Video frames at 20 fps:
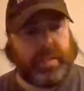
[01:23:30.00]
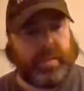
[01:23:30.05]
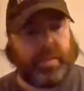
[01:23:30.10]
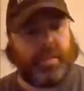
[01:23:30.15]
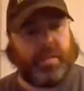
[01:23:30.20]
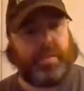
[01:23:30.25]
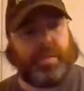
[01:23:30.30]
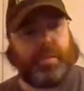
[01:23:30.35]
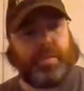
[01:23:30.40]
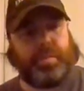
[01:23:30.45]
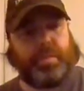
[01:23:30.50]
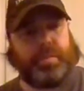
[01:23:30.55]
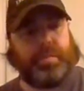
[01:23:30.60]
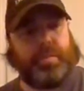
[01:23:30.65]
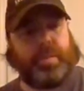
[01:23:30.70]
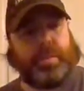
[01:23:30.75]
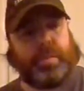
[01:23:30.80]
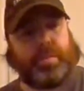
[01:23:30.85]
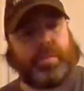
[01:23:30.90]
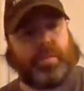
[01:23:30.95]
Oh, here's
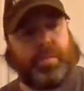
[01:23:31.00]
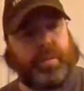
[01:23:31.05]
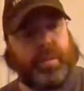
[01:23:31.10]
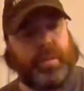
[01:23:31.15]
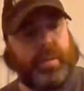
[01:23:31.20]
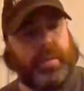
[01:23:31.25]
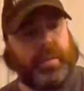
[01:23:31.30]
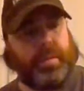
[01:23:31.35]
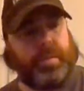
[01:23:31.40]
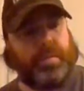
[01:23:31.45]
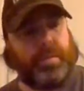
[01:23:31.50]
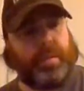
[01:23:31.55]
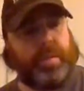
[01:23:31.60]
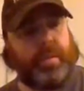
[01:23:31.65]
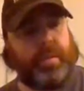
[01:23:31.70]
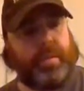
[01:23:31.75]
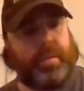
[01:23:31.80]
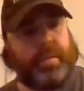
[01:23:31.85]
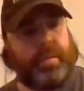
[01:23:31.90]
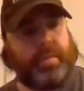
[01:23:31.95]
what we can do. We
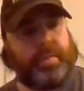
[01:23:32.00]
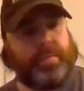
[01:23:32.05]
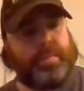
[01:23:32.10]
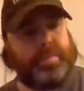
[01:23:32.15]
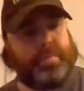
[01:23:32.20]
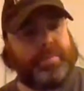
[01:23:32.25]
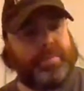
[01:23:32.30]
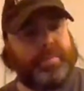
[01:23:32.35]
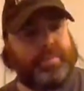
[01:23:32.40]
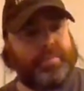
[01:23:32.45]
can the